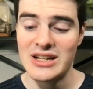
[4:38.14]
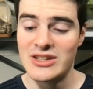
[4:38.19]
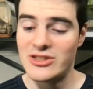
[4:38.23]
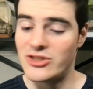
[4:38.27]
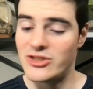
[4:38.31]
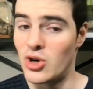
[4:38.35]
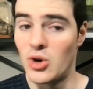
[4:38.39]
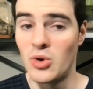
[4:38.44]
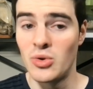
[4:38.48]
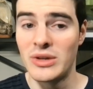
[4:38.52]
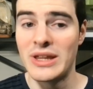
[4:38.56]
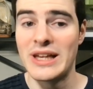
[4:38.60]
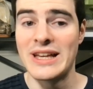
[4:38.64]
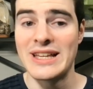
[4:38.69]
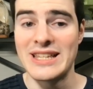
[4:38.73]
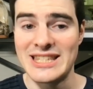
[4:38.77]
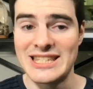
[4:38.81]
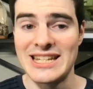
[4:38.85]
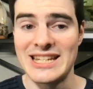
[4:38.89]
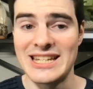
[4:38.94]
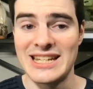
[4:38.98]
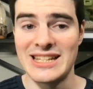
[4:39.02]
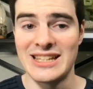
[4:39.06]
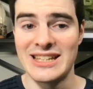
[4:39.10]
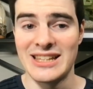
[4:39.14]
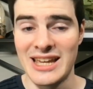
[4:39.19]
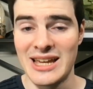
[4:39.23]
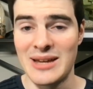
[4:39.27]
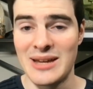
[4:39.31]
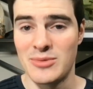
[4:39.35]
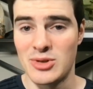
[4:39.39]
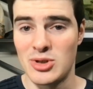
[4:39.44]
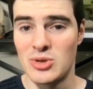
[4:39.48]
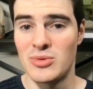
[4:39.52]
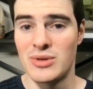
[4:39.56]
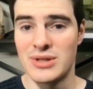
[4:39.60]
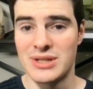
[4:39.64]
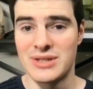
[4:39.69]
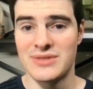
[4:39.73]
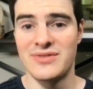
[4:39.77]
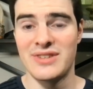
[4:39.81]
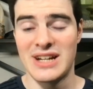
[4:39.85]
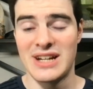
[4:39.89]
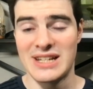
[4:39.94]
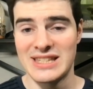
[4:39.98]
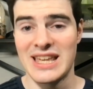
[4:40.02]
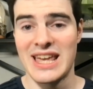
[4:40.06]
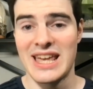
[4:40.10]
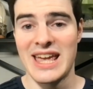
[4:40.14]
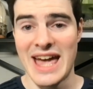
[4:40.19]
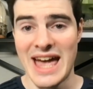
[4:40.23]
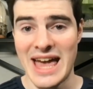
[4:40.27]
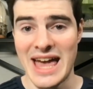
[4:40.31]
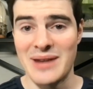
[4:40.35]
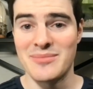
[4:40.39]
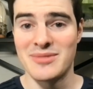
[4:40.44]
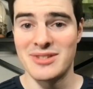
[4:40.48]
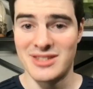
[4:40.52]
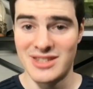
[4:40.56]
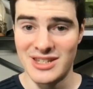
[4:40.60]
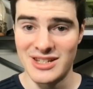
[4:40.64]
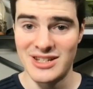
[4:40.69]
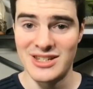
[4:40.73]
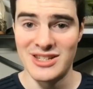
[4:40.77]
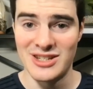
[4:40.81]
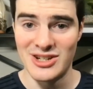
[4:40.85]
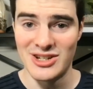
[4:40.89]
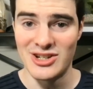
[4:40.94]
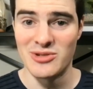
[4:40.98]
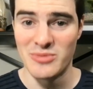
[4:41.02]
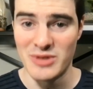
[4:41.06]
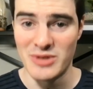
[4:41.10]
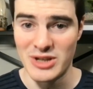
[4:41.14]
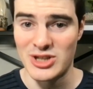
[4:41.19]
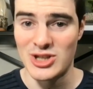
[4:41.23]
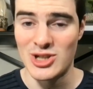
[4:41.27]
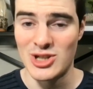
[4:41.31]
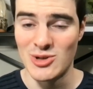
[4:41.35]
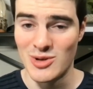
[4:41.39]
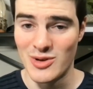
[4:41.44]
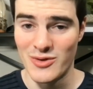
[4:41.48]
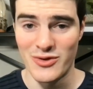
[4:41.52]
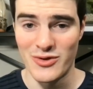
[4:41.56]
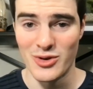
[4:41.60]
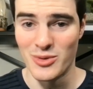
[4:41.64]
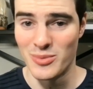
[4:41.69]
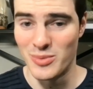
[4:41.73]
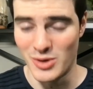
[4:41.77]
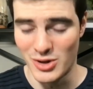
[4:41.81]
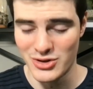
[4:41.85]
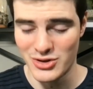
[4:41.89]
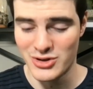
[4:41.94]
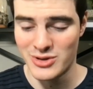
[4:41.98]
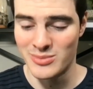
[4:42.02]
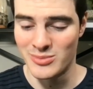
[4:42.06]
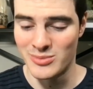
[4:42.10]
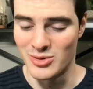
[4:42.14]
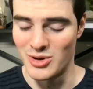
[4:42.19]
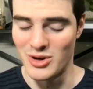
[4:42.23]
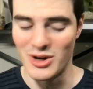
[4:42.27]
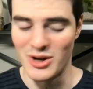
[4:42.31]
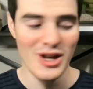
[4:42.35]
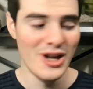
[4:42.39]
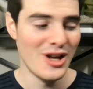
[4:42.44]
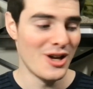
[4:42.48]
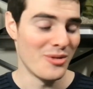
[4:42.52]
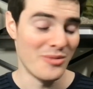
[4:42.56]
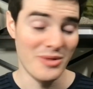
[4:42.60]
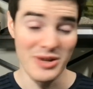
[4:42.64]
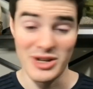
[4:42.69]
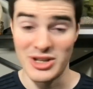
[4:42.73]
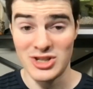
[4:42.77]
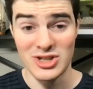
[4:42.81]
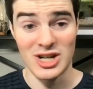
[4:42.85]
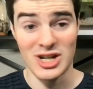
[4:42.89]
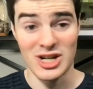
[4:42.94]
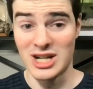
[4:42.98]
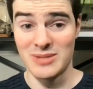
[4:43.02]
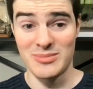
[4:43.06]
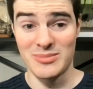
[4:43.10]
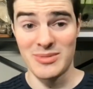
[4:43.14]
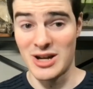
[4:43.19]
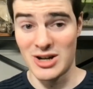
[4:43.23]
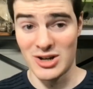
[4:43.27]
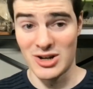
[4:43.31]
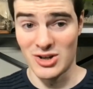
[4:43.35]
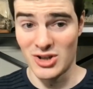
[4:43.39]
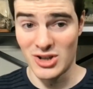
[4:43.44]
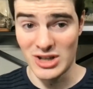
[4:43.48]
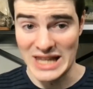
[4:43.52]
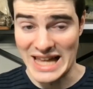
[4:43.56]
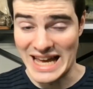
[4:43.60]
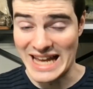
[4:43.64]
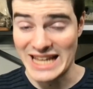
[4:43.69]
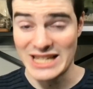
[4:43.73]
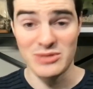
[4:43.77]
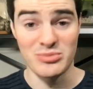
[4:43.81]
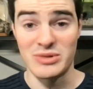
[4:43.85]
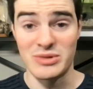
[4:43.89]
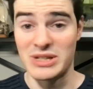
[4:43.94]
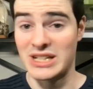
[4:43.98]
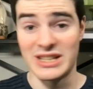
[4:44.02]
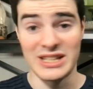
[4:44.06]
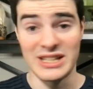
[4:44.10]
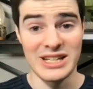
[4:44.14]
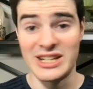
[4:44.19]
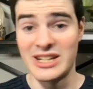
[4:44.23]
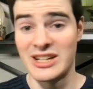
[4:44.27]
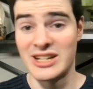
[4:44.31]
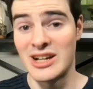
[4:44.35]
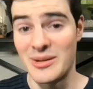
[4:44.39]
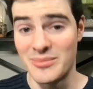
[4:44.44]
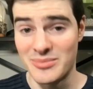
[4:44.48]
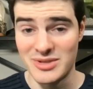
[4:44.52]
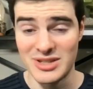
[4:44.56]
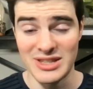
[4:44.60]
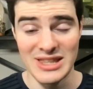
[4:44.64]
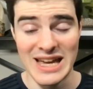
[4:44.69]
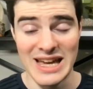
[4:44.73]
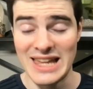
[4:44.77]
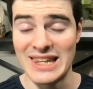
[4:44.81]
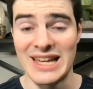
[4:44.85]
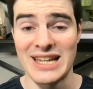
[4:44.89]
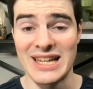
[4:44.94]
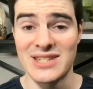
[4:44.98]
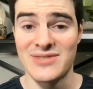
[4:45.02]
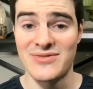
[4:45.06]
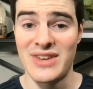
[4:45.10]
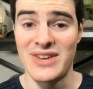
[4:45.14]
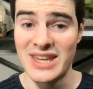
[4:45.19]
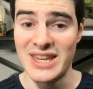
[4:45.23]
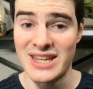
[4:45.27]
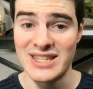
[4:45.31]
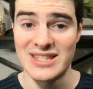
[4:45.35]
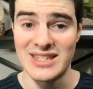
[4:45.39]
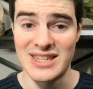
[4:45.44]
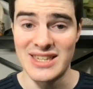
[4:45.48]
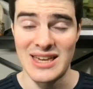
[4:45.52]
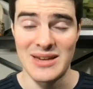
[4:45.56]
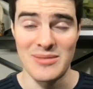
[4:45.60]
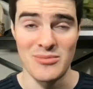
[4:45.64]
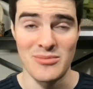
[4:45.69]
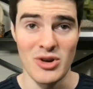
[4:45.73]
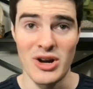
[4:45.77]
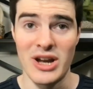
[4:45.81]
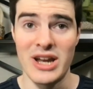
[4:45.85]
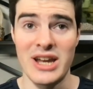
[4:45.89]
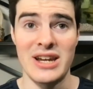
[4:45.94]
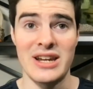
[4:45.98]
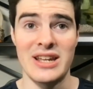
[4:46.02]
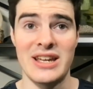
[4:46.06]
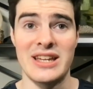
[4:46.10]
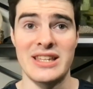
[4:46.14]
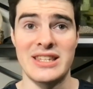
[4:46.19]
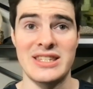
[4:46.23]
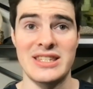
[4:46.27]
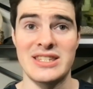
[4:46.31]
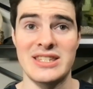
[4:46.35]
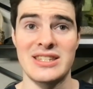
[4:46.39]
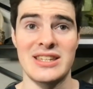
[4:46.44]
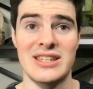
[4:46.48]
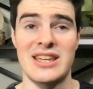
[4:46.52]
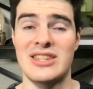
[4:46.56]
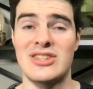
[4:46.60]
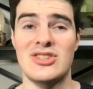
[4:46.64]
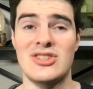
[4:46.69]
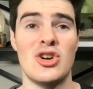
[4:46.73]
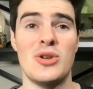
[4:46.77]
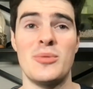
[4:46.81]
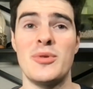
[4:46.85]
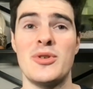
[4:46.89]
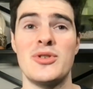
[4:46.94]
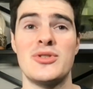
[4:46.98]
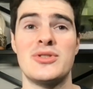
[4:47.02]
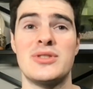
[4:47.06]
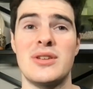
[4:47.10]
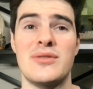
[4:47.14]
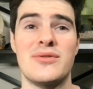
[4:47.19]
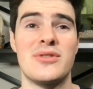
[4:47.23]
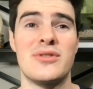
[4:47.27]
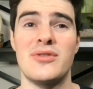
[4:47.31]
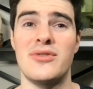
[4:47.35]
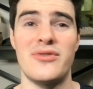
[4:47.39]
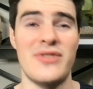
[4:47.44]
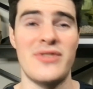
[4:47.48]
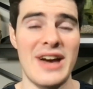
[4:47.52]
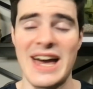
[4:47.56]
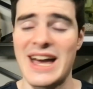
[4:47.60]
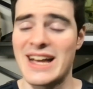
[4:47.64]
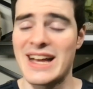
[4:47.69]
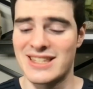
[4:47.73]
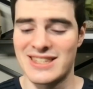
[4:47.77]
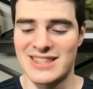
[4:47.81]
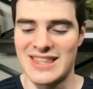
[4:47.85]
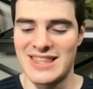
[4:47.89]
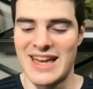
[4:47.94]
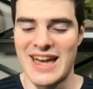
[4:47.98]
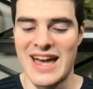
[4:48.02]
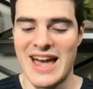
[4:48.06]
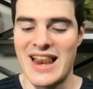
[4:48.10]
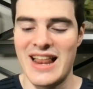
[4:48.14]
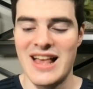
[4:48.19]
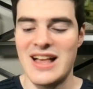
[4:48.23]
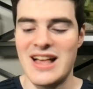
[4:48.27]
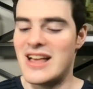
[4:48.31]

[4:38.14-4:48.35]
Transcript: don't let CeeDee Lamb do what DeVonte Adams did to you in week two if you're Baltimore. We had talked about it all last week leading up to that Las Vegas game, right? It's it's almost of the fact that